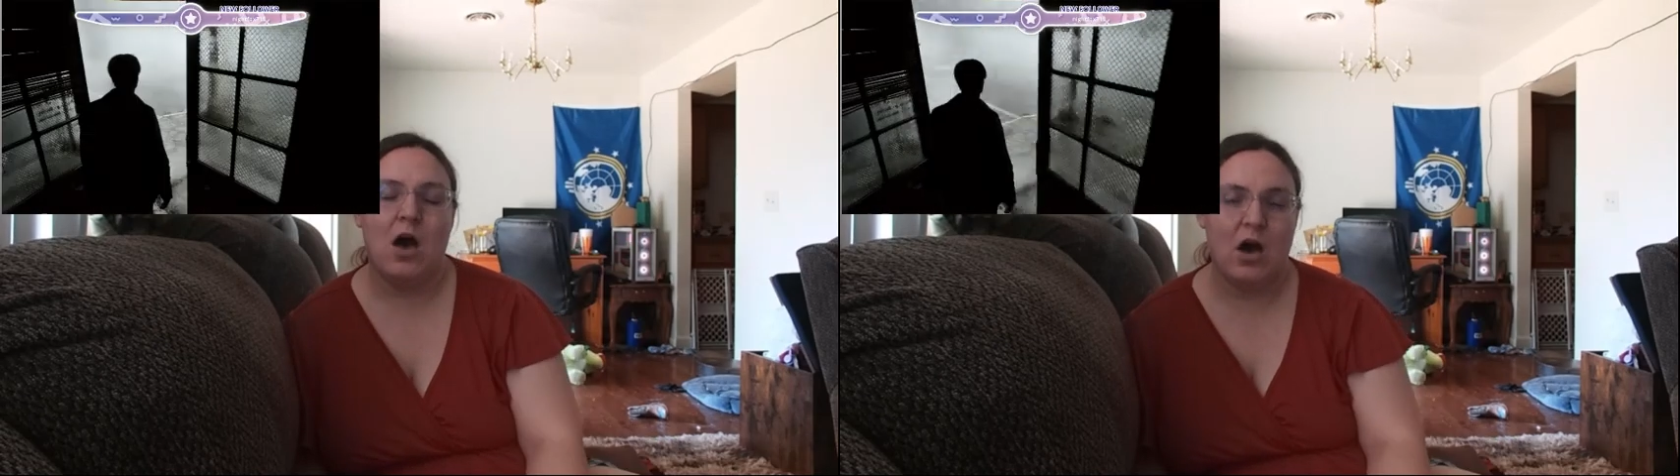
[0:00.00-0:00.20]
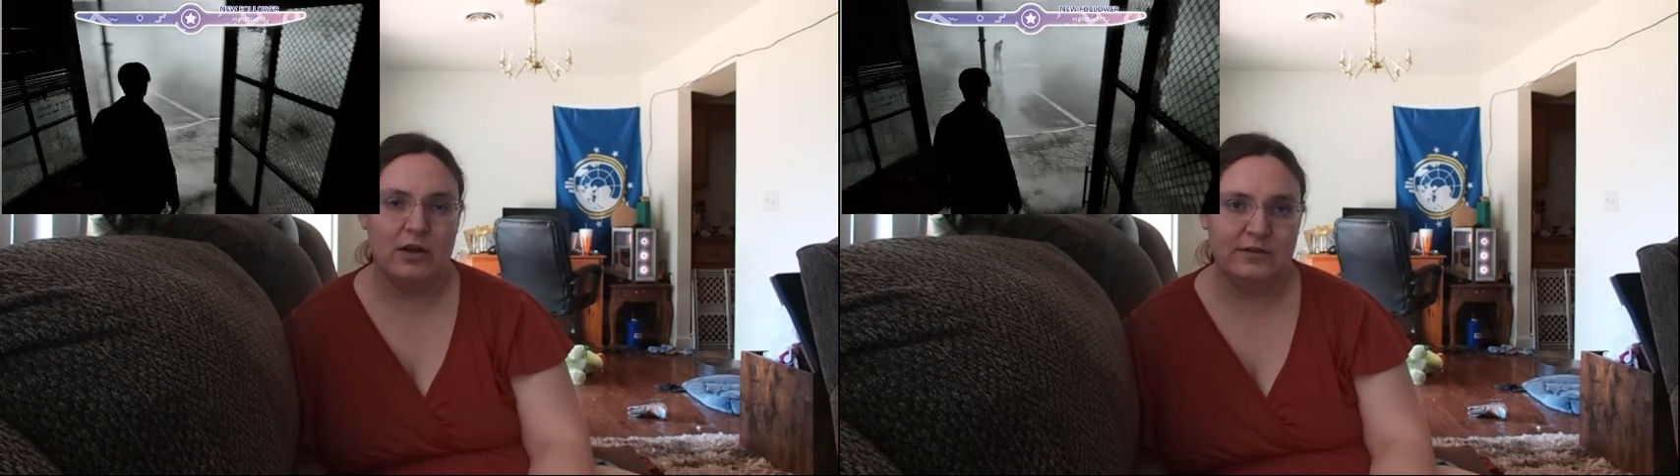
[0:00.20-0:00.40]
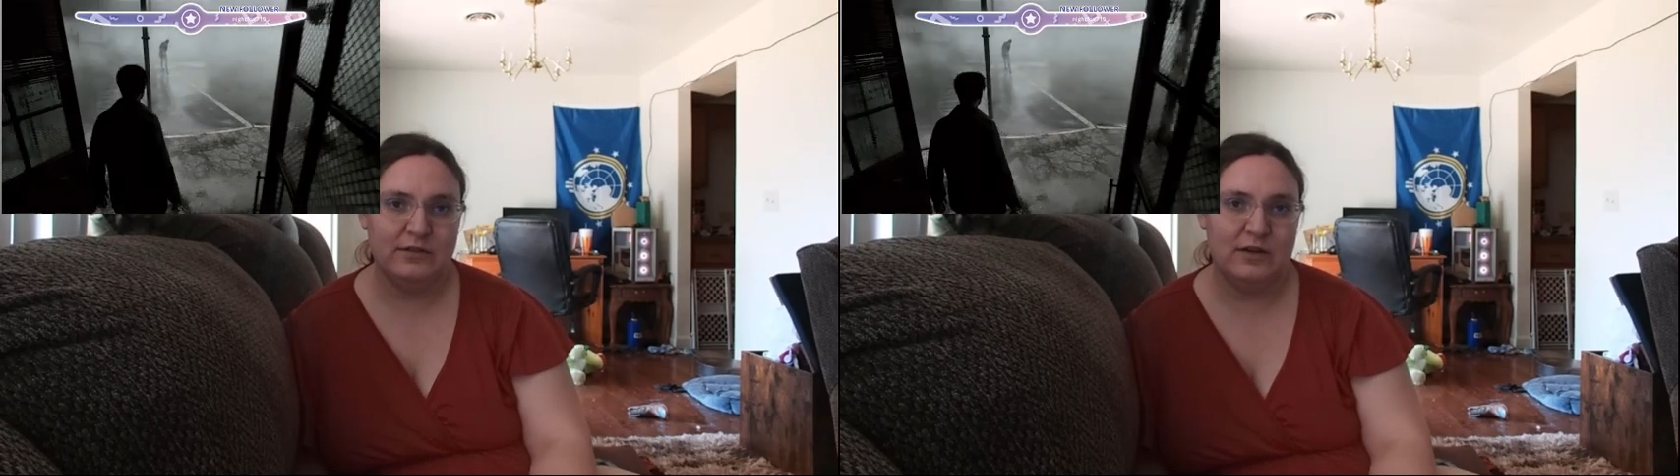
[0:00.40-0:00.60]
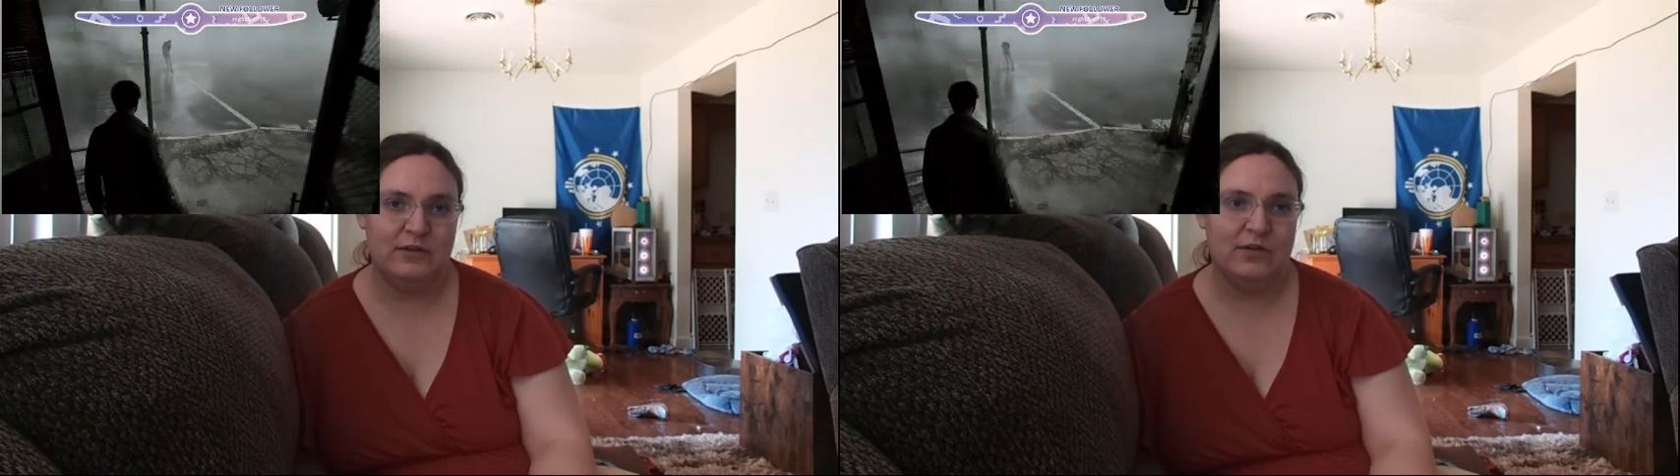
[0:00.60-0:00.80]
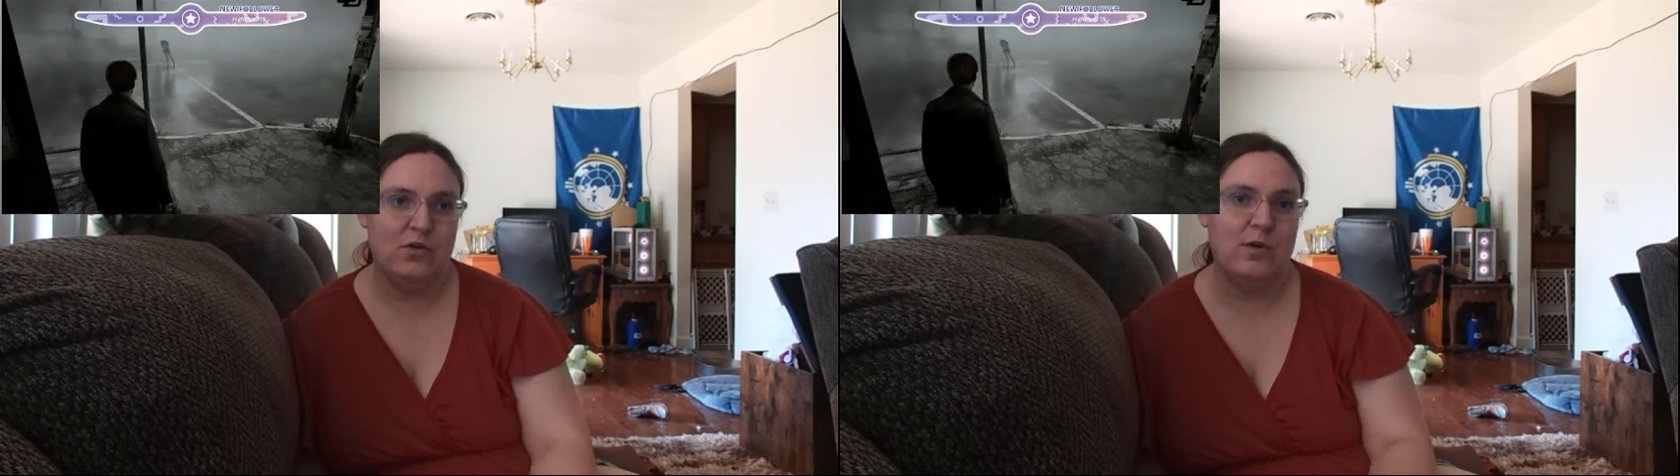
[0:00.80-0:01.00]
Honestly,
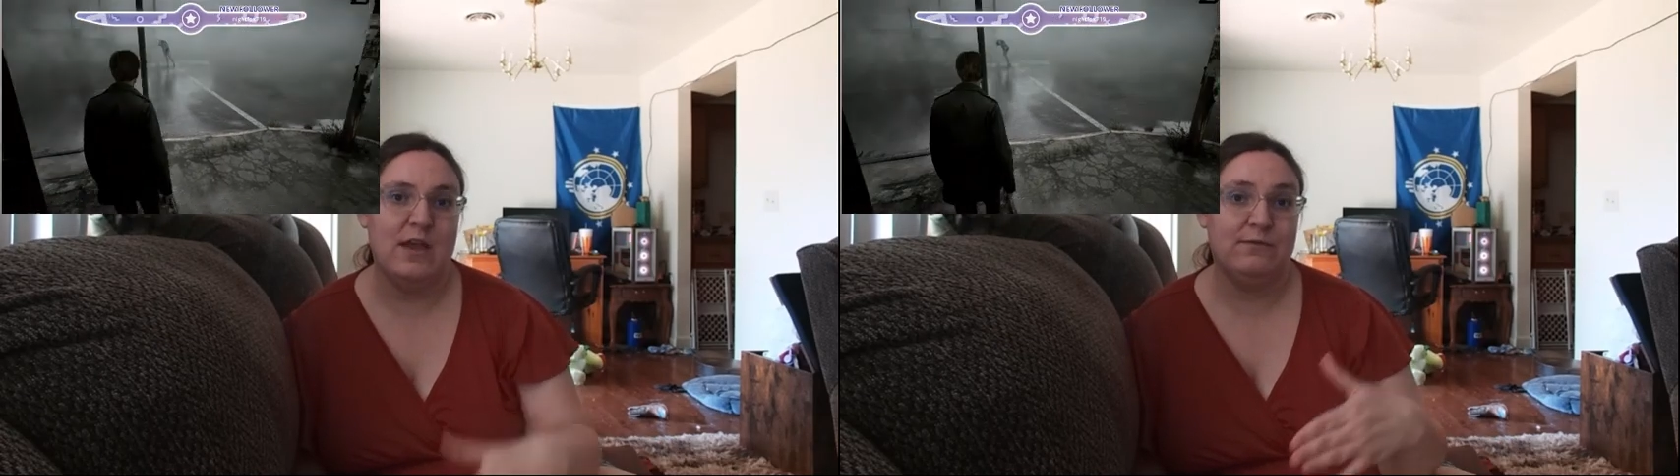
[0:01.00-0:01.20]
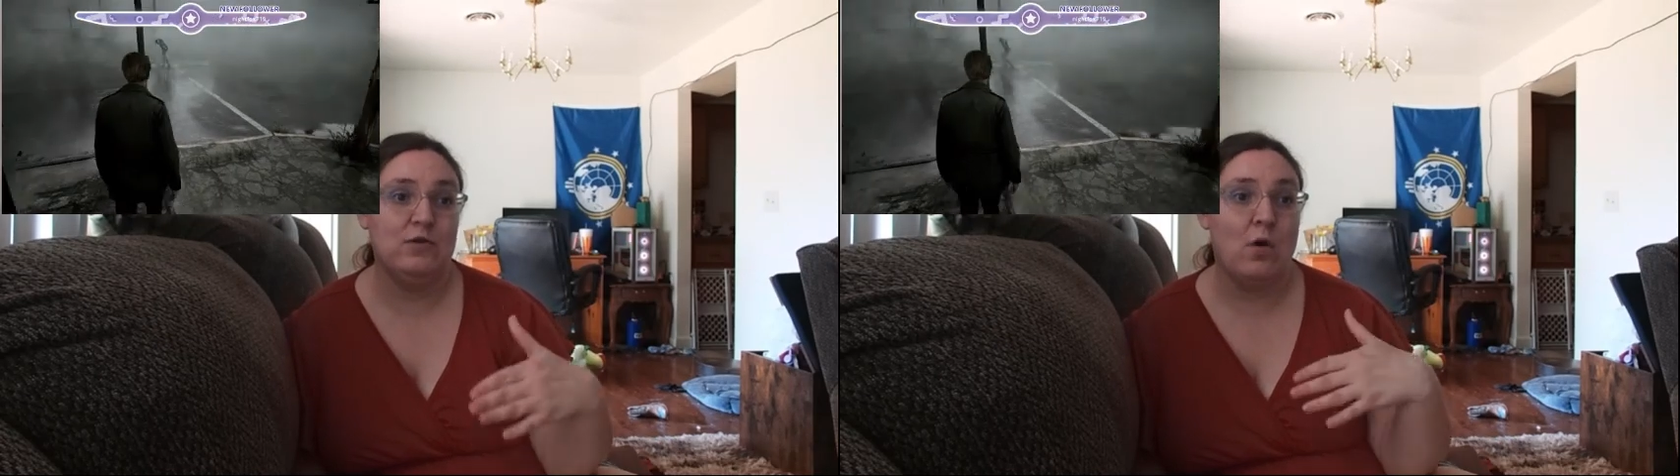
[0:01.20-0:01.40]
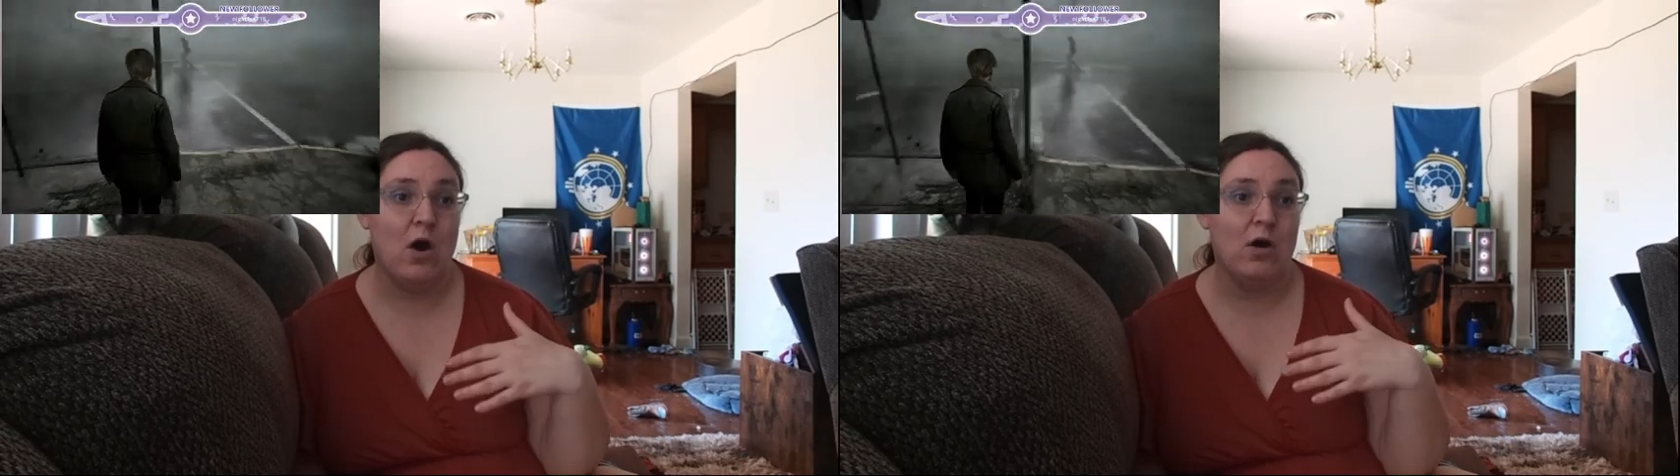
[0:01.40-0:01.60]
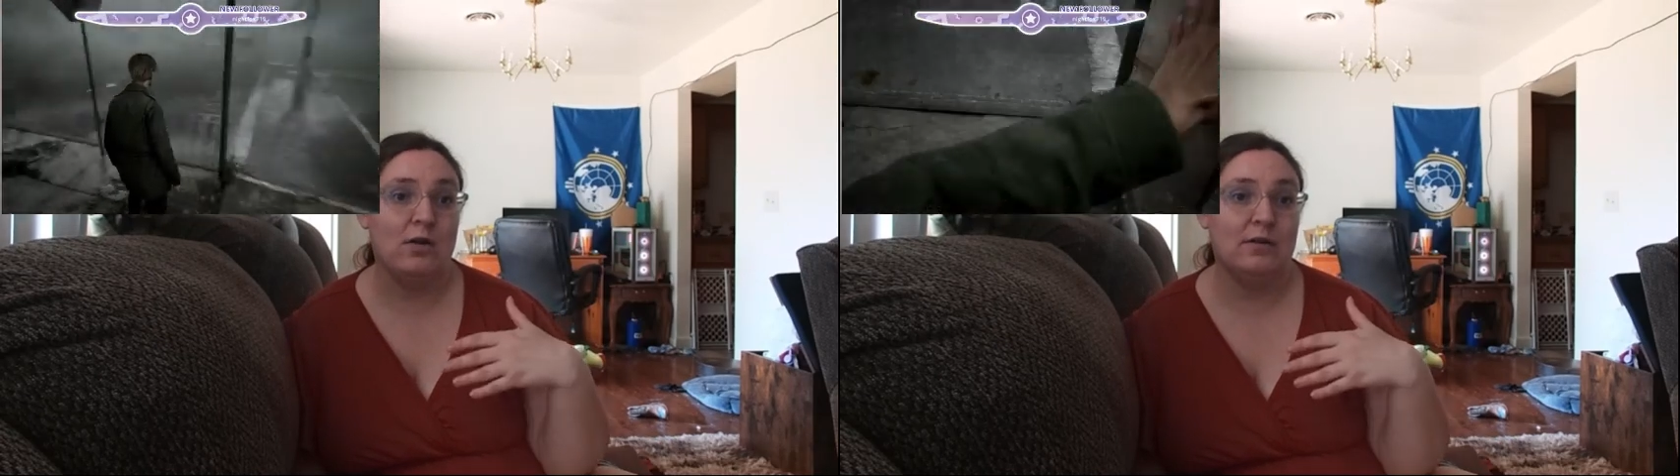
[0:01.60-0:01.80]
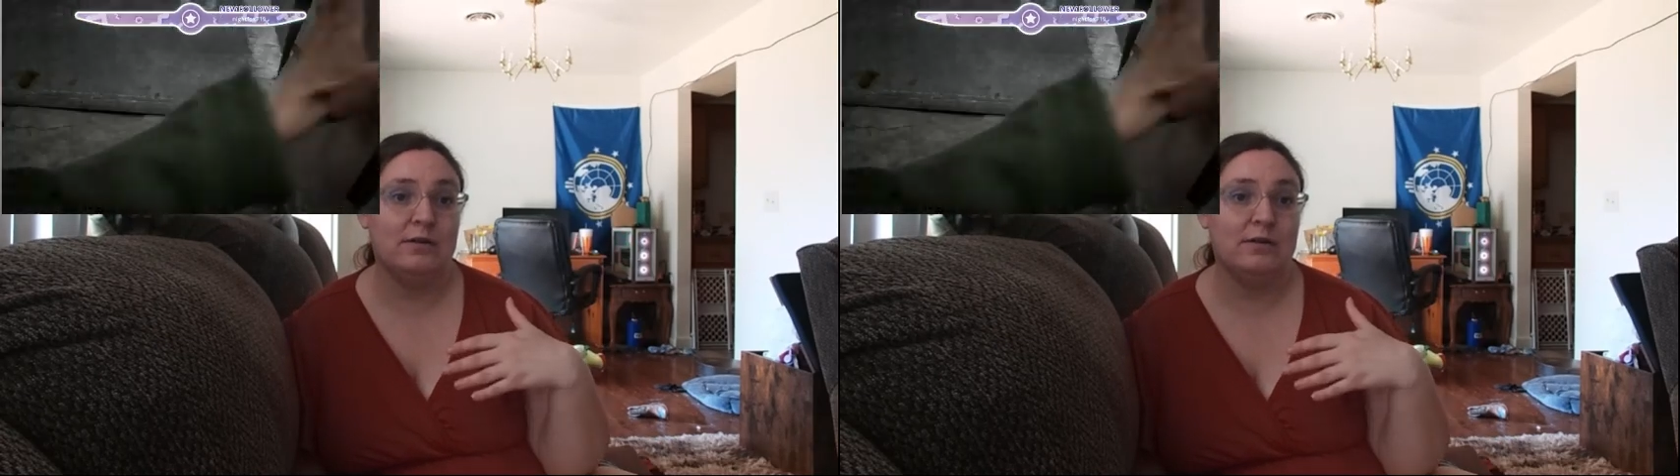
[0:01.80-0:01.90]
too, if you are